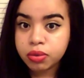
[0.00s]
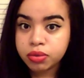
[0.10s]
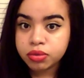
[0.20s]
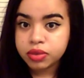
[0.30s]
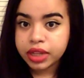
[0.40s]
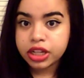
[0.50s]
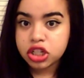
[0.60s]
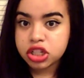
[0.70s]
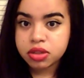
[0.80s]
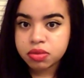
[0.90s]
glow,
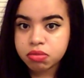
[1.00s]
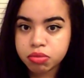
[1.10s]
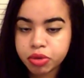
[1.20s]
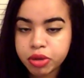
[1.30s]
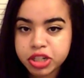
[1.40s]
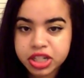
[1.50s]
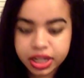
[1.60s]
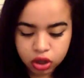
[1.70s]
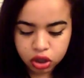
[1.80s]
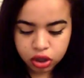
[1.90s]
you just
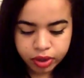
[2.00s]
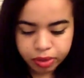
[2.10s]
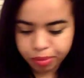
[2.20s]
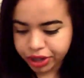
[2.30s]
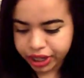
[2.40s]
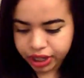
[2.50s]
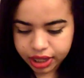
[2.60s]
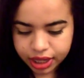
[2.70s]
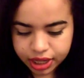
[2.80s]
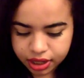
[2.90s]
pretty much like a glow in a
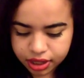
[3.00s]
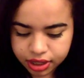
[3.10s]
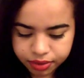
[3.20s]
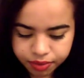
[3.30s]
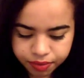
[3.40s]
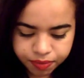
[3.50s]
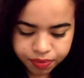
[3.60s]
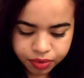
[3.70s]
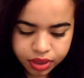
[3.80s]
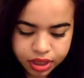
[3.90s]
brick. And
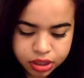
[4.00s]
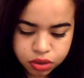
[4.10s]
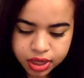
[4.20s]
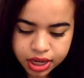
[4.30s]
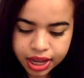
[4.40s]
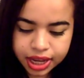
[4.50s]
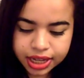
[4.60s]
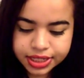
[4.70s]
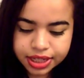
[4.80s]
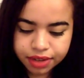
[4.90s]
this
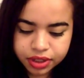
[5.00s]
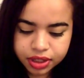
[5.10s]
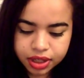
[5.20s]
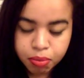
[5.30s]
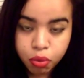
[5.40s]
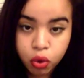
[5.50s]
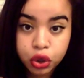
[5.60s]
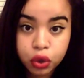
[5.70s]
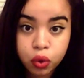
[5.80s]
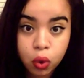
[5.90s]
one is
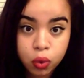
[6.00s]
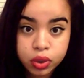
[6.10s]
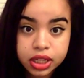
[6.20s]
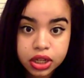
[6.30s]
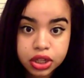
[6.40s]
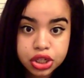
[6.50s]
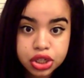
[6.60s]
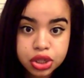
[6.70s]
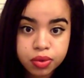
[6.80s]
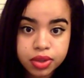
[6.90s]
definitely more
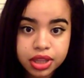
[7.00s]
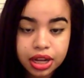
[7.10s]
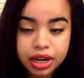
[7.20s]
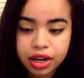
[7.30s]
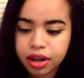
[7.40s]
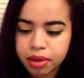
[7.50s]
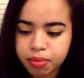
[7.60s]
golden undertone